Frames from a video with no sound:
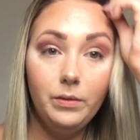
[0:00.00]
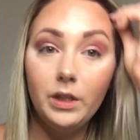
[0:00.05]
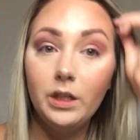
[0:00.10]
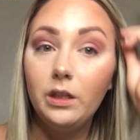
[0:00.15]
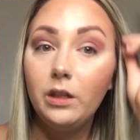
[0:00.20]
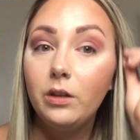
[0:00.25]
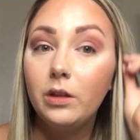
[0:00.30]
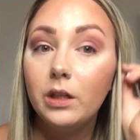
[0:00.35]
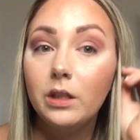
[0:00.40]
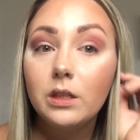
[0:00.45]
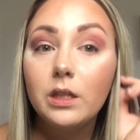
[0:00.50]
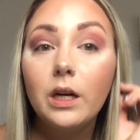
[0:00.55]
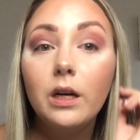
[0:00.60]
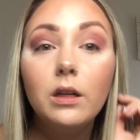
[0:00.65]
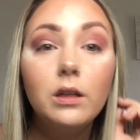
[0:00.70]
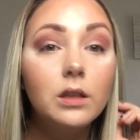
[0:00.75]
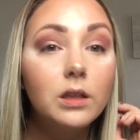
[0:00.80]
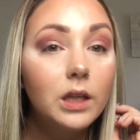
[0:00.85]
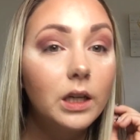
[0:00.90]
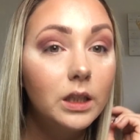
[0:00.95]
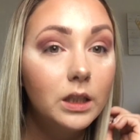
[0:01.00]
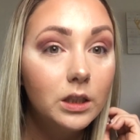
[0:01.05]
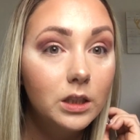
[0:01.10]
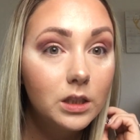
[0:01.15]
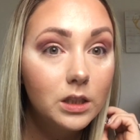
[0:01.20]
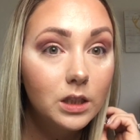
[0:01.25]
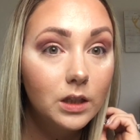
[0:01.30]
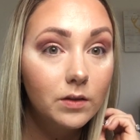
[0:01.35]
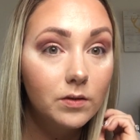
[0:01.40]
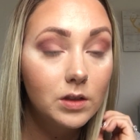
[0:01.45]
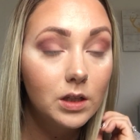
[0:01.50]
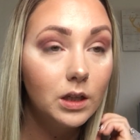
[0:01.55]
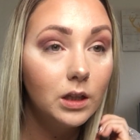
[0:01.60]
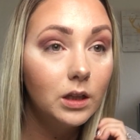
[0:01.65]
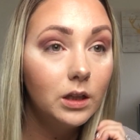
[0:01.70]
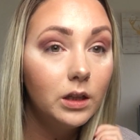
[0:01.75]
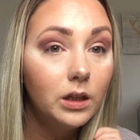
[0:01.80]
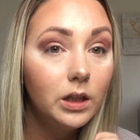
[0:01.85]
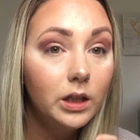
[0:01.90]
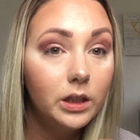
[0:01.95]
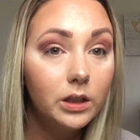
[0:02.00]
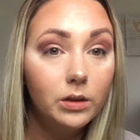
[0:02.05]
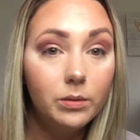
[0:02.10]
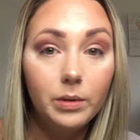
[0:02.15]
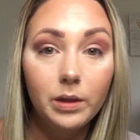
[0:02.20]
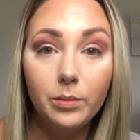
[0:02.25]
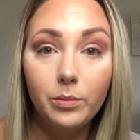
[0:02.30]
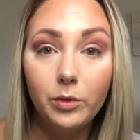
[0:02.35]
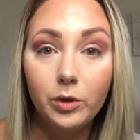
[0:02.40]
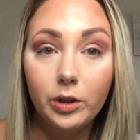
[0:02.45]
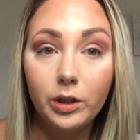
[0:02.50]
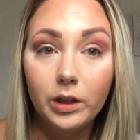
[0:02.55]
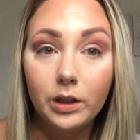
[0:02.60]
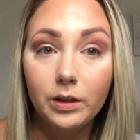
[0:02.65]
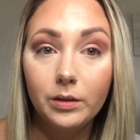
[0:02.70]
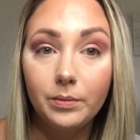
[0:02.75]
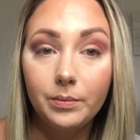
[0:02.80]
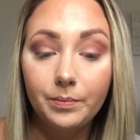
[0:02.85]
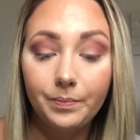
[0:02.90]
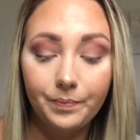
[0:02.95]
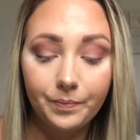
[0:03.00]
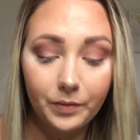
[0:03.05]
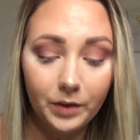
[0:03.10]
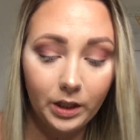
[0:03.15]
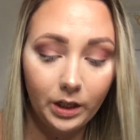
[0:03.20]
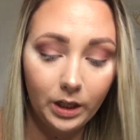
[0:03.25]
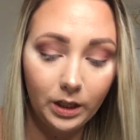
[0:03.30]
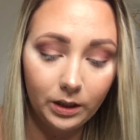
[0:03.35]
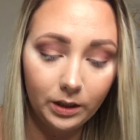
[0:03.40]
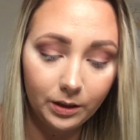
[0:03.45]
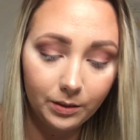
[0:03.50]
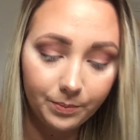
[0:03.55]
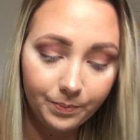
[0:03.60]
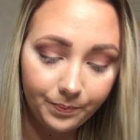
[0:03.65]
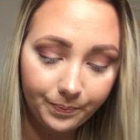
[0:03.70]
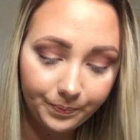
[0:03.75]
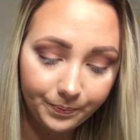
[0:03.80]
And you can tell it kind of just gives it a little bit more color.